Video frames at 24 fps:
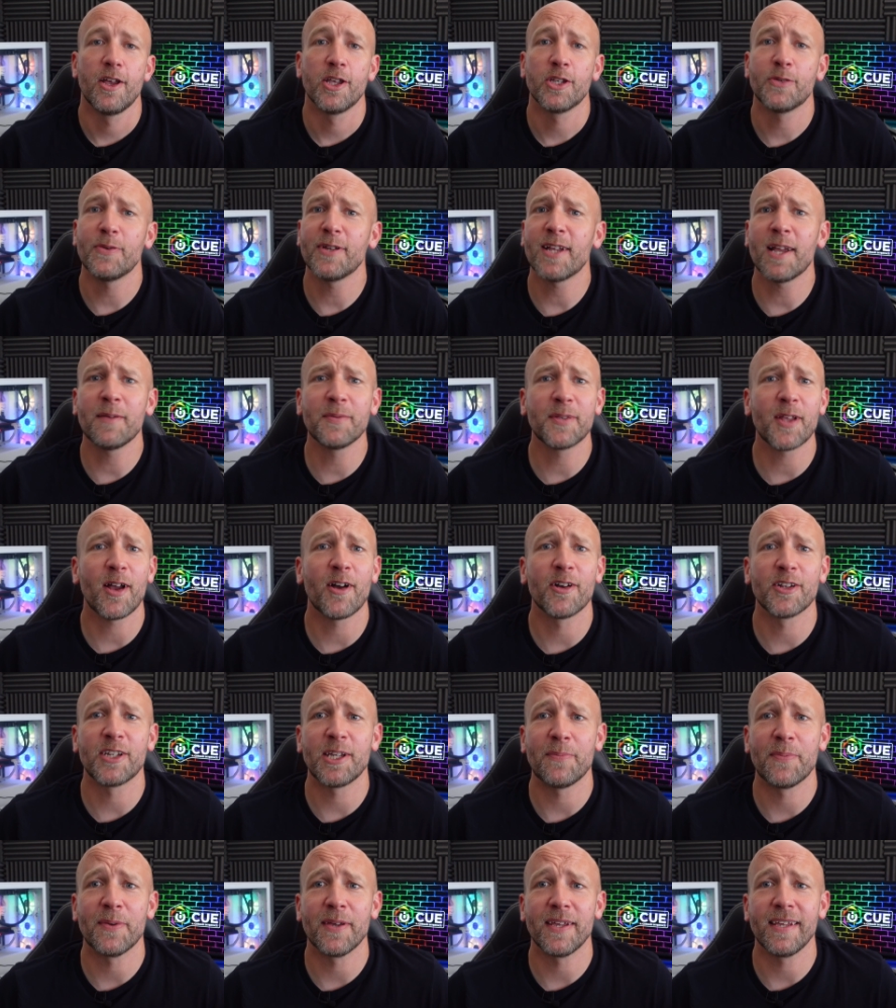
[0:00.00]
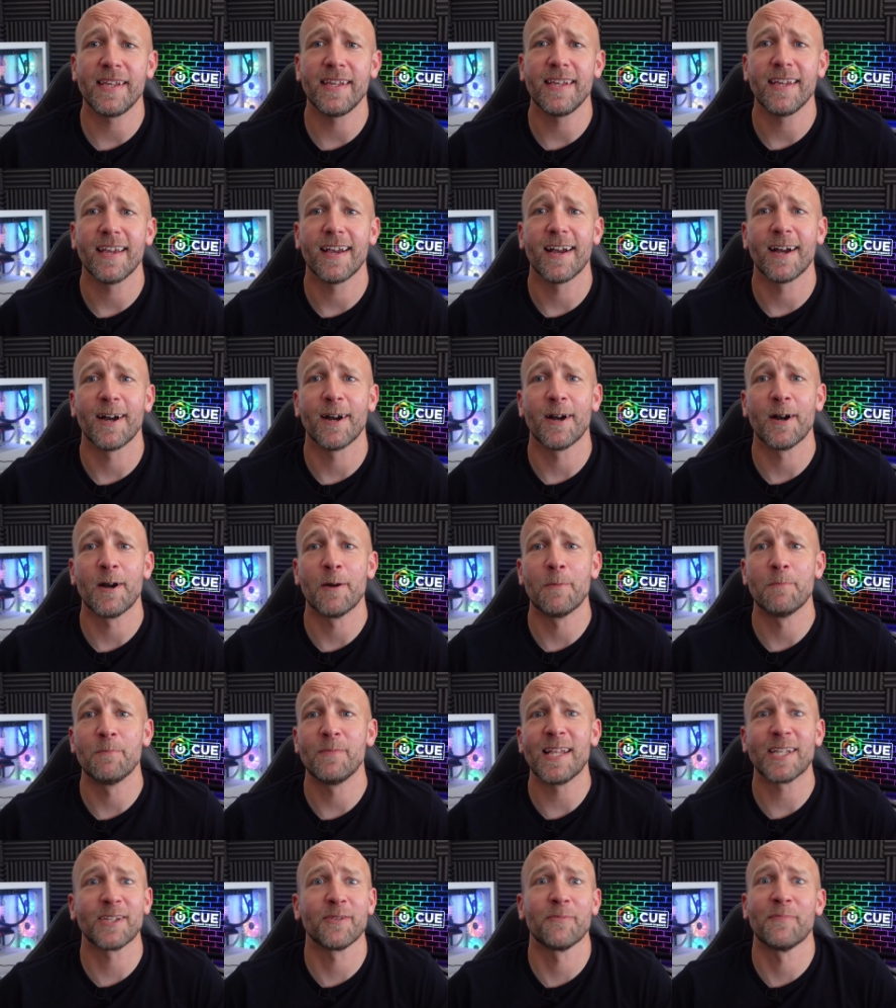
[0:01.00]
So when it comes to RGB, um,
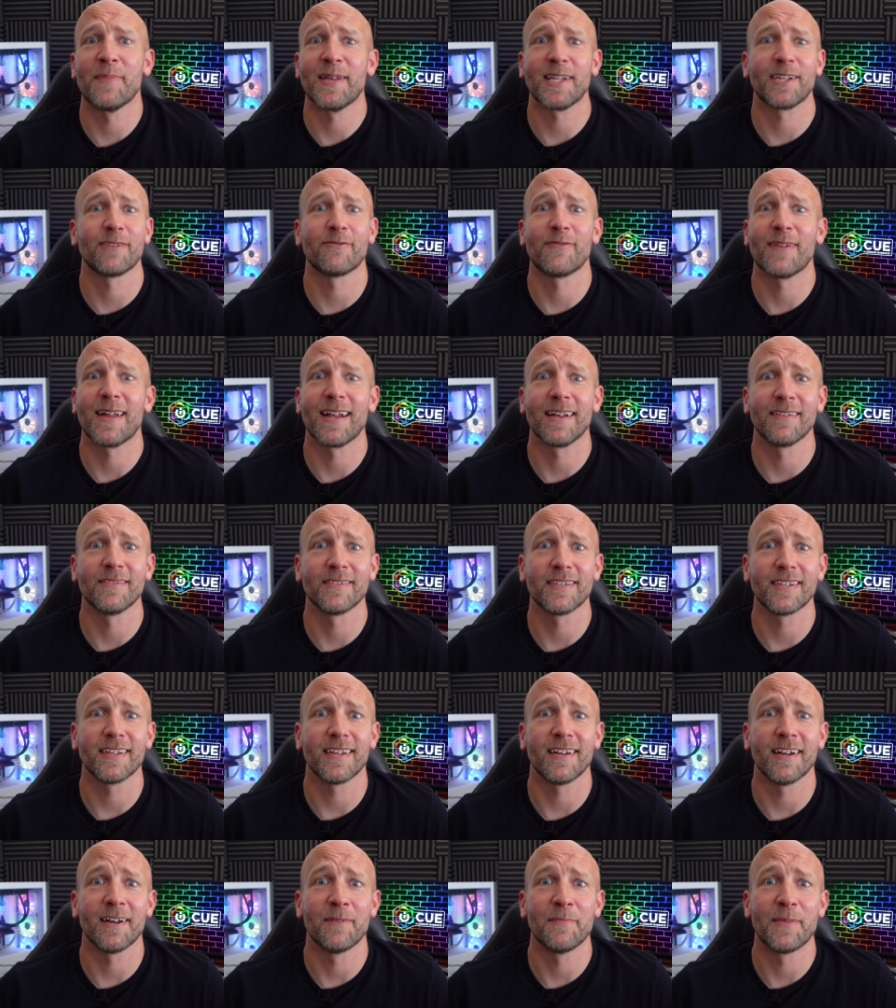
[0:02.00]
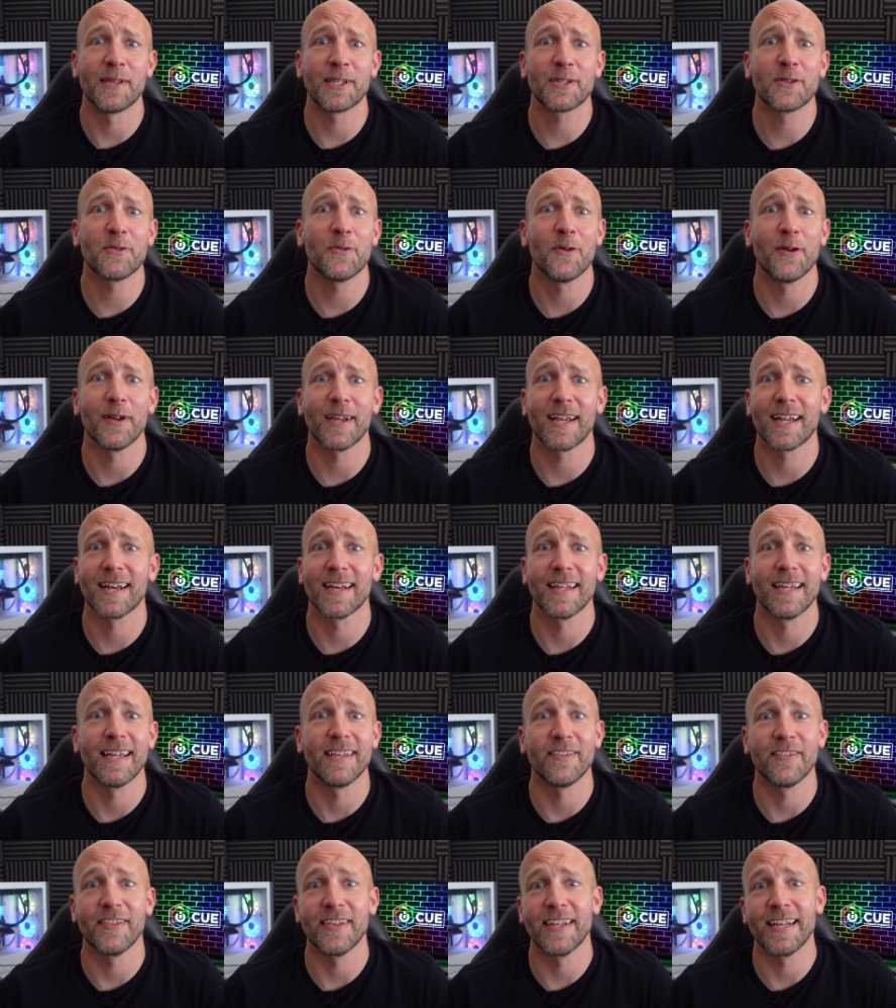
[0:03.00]
let's not mess around. Um, it's quite
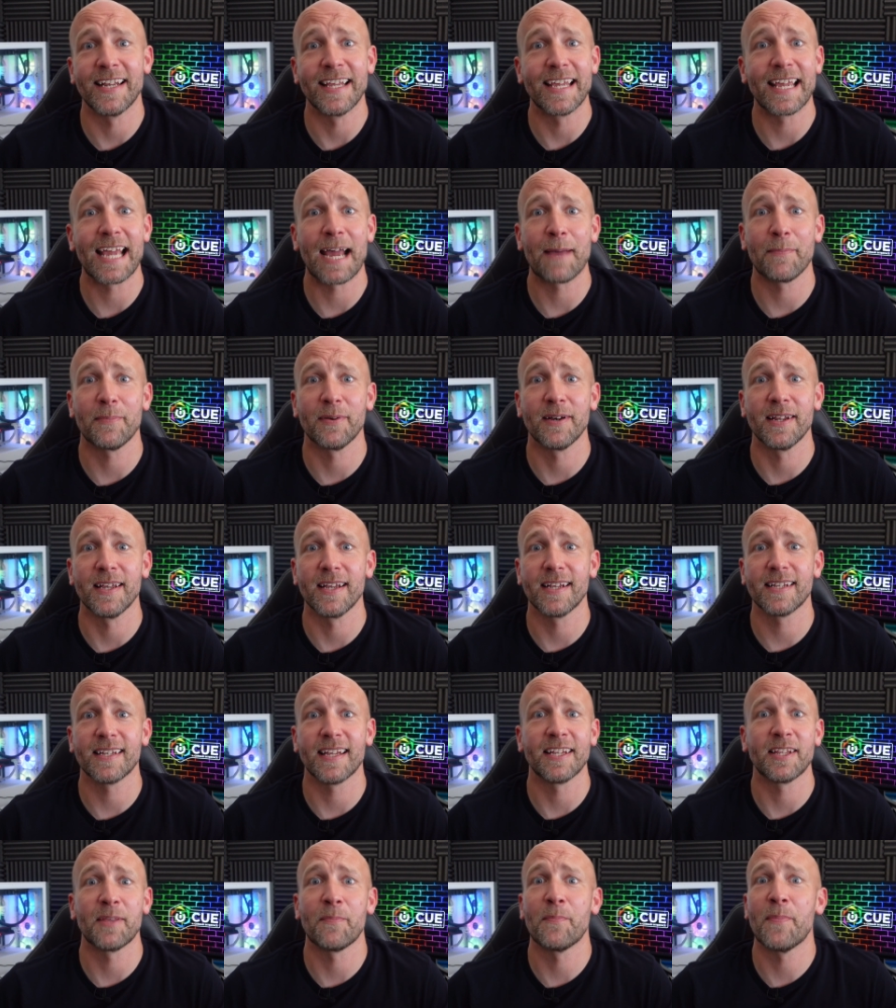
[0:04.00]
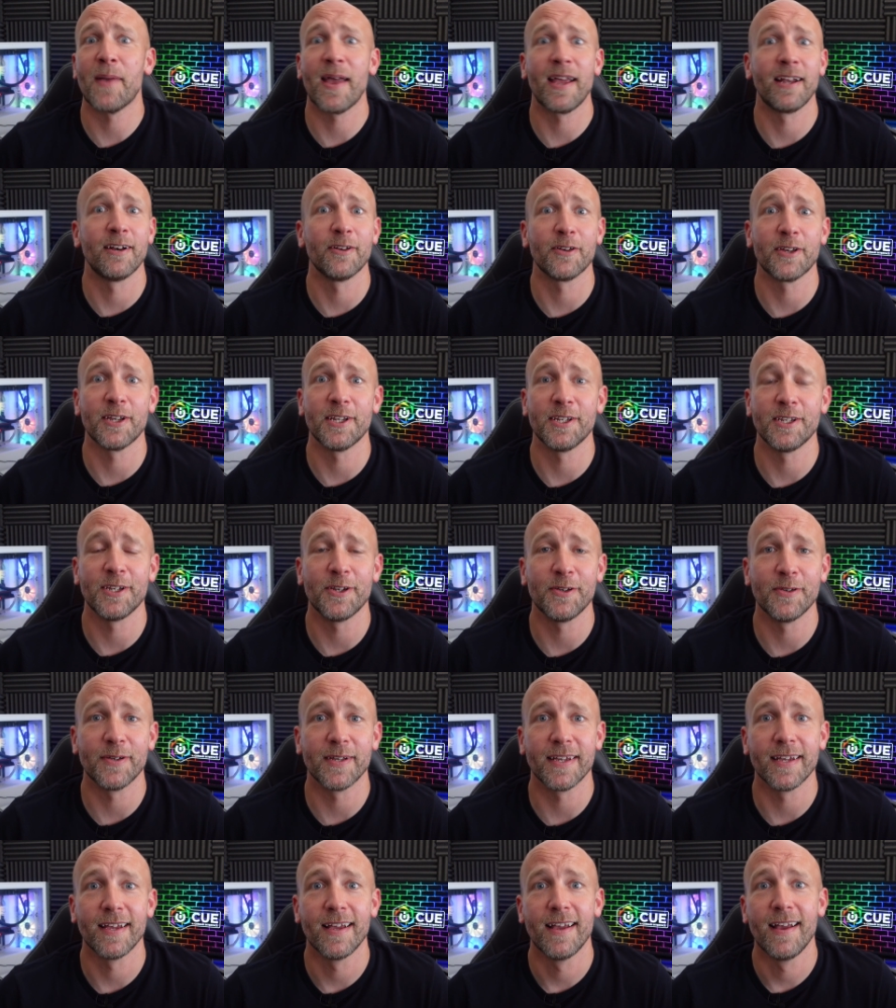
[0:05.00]
clear that the Elite Capellix is the better looking
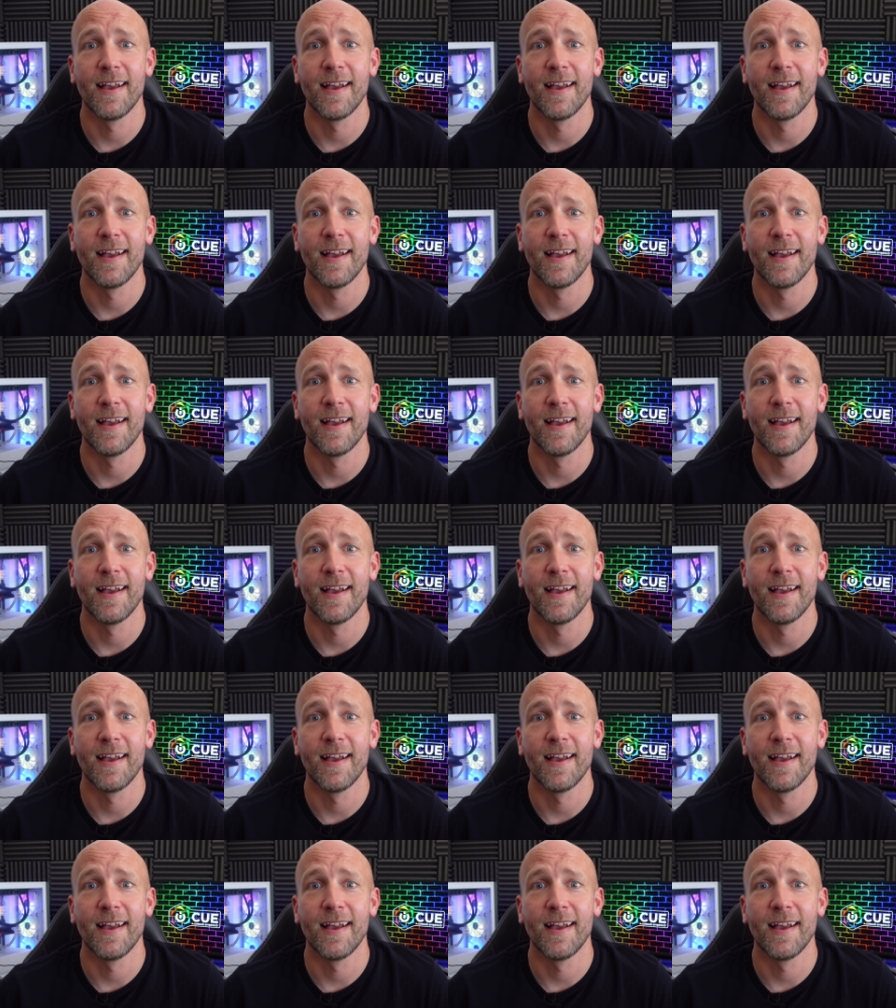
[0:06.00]
unit.